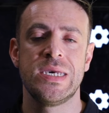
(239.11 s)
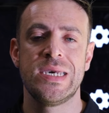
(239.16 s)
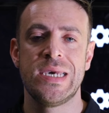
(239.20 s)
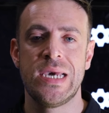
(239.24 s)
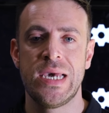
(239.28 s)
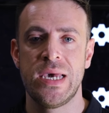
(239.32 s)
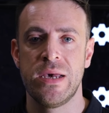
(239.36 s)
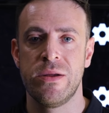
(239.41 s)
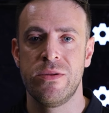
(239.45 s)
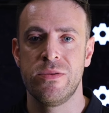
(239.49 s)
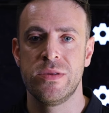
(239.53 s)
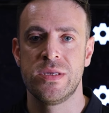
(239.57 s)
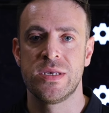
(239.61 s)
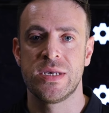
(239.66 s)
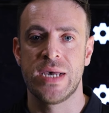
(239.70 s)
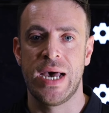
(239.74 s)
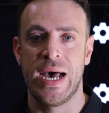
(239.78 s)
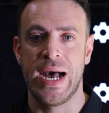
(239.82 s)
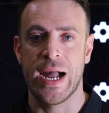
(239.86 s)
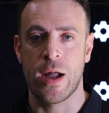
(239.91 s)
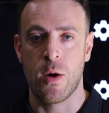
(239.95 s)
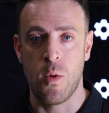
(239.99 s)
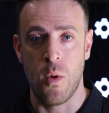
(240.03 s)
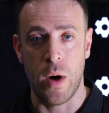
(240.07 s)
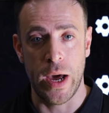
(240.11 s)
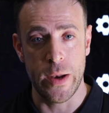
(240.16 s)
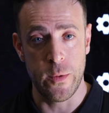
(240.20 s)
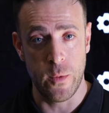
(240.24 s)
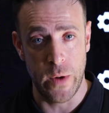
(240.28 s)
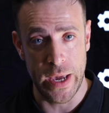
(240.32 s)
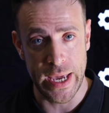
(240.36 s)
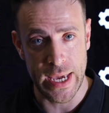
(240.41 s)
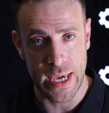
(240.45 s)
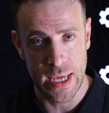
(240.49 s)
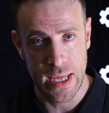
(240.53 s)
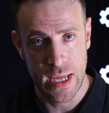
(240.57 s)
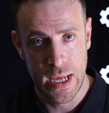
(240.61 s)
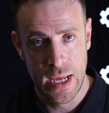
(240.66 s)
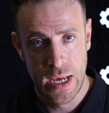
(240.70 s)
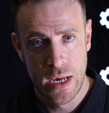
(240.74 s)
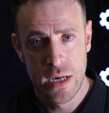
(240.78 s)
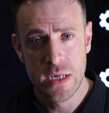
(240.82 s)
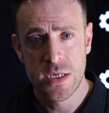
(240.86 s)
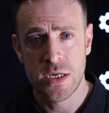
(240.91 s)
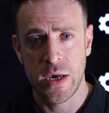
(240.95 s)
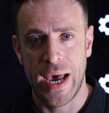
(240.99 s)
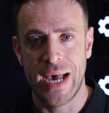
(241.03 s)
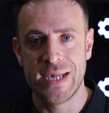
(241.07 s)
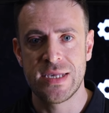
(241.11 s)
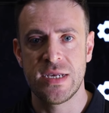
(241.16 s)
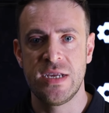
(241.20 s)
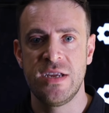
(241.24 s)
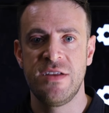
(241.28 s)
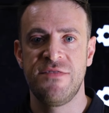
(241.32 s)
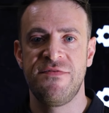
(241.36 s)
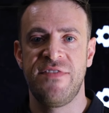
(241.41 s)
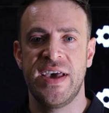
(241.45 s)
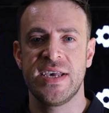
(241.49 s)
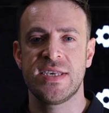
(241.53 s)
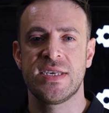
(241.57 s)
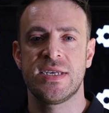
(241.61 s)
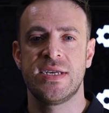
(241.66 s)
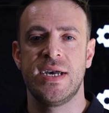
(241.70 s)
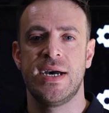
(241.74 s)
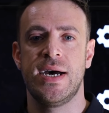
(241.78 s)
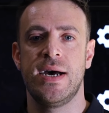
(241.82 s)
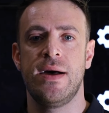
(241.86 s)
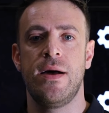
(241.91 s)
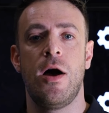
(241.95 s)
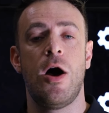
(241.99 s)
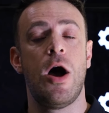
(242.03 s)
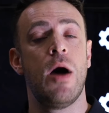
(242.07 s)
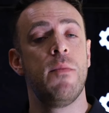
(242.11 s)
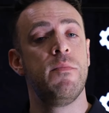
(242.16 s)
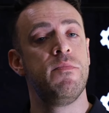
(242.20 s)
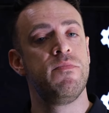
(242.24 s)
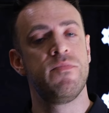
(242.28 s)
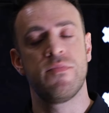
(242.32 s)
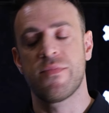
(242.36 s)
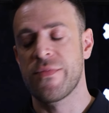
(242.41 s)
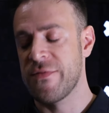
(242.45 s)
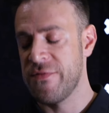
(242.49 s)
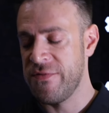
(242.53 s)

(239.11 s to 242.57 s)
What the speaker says: the yields are quite weak. So as an investor, I'm